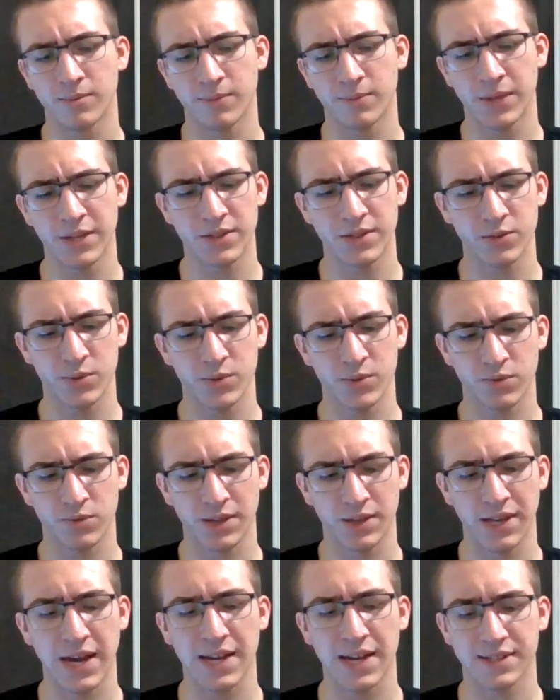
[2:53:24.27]
Pizza was
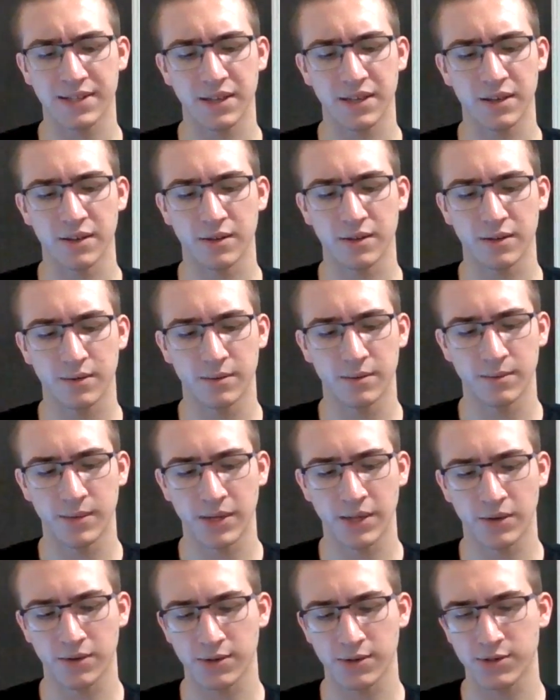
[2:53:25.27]
really asking
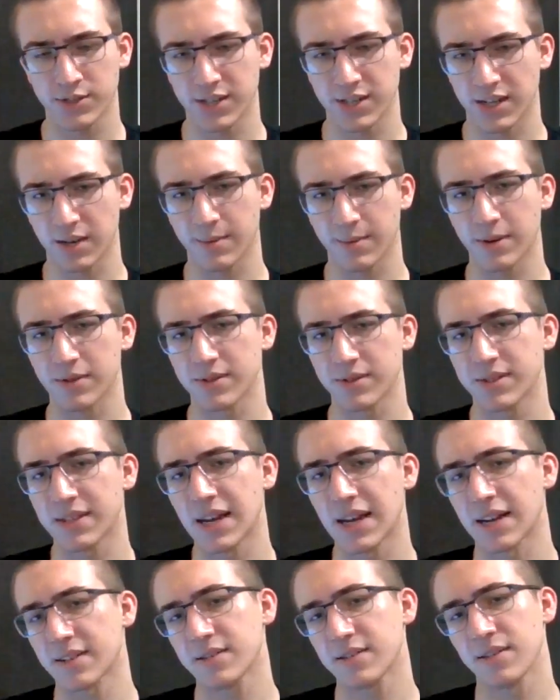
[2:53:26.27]
Big Orange Chicken about his
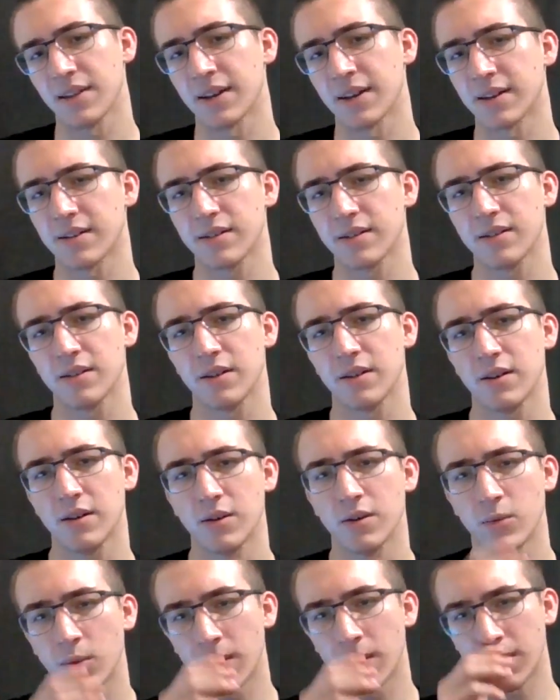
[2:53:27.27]
sex, like
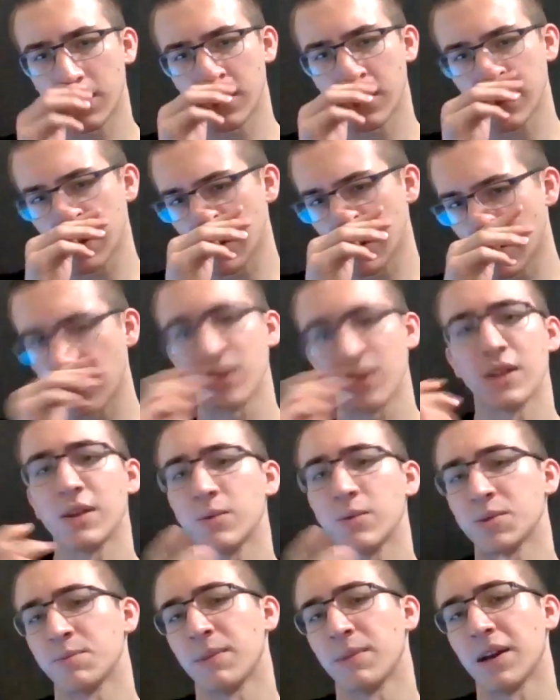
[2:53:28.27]
whether he
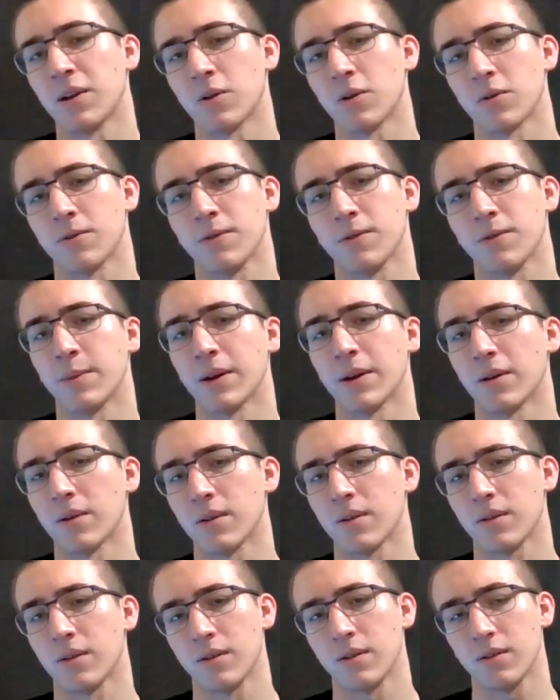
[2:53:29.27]
was male or
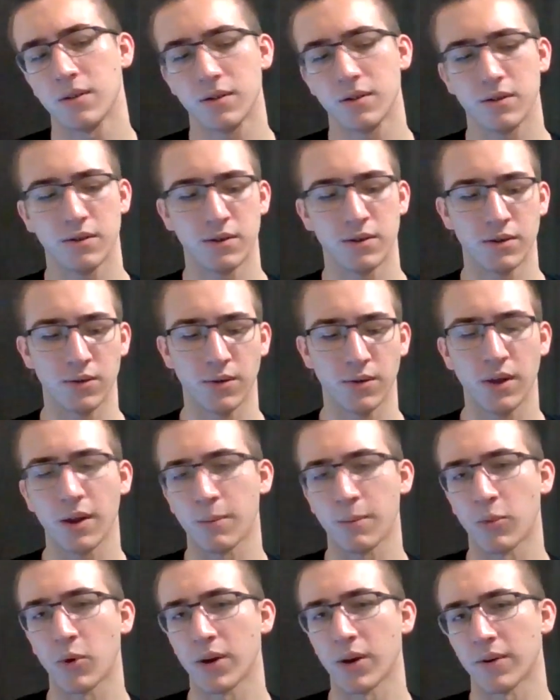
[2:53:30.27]
female, not a
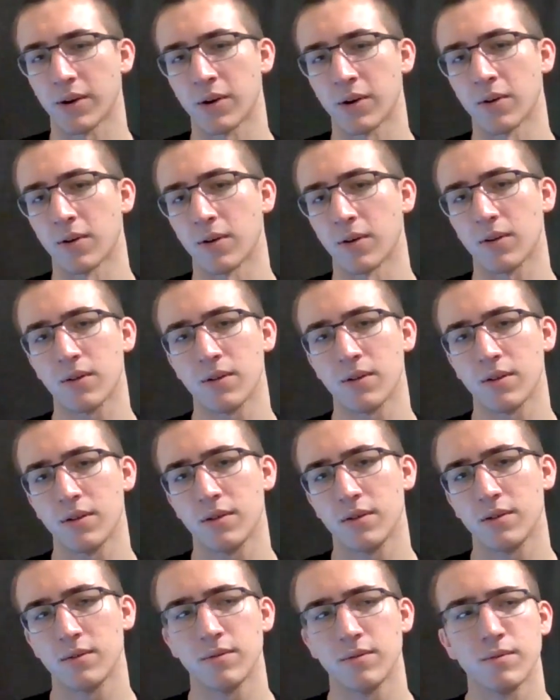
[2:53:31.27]
boy or a girl.
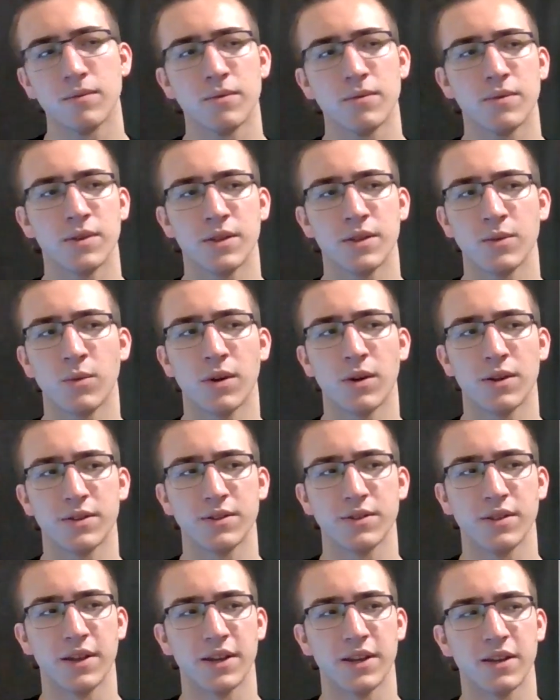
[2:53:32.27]
He wanted
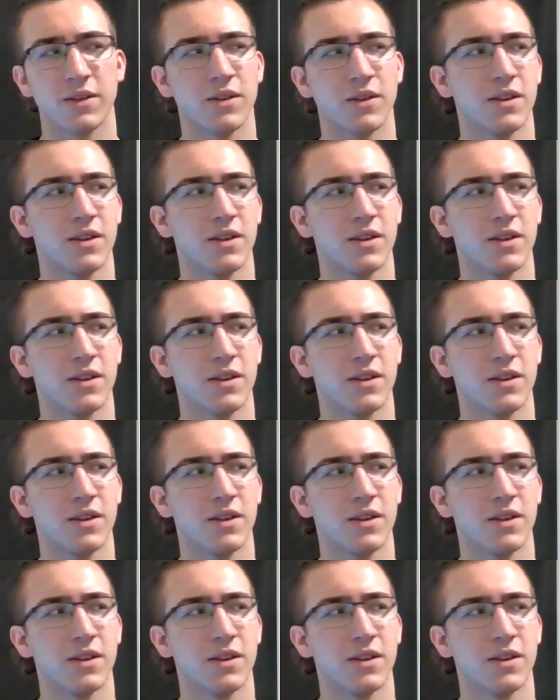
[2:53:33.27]
to like